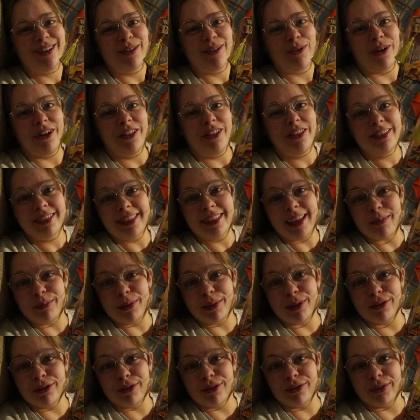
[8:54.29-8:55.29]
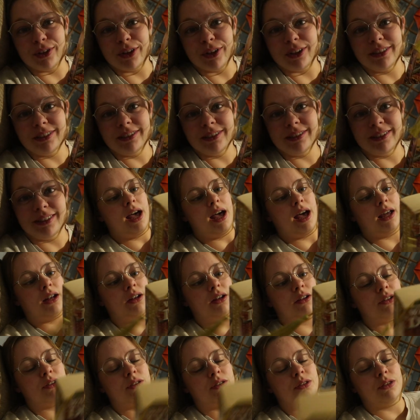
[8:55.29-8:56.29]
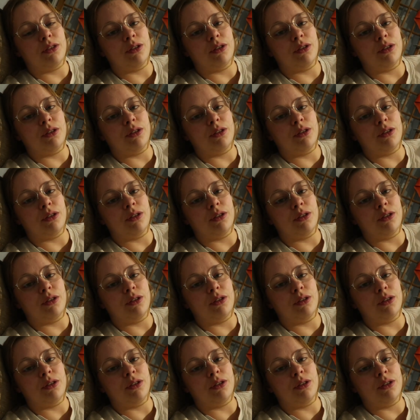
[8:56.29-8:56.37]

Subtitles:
One, they're beautiful. And